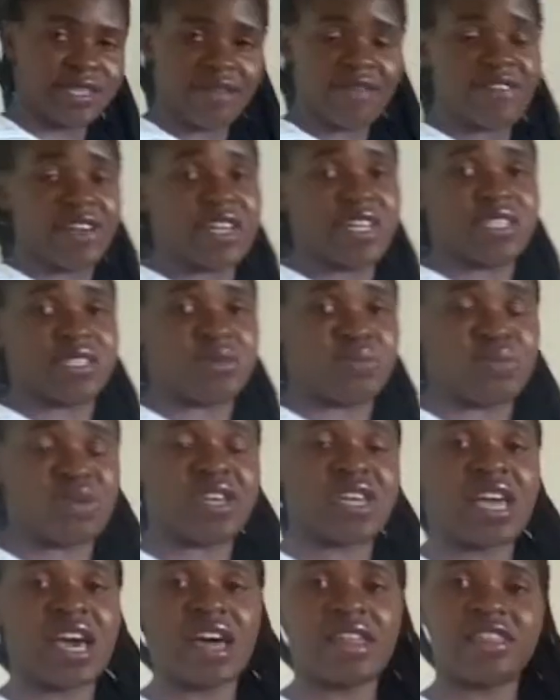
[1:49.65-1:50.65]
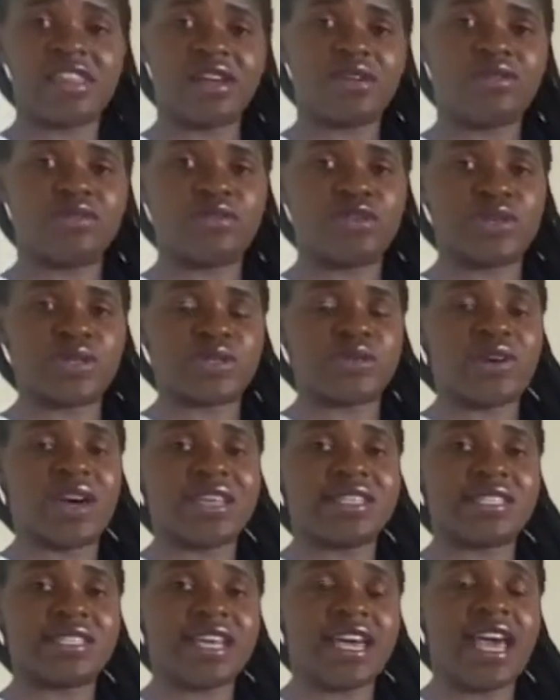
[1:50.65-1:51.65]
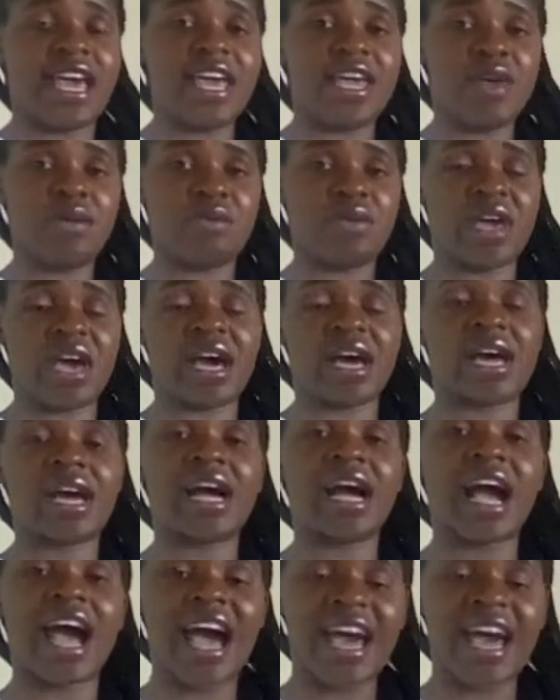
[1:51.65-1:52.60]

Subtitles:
7 is bigger than 4. So I say we are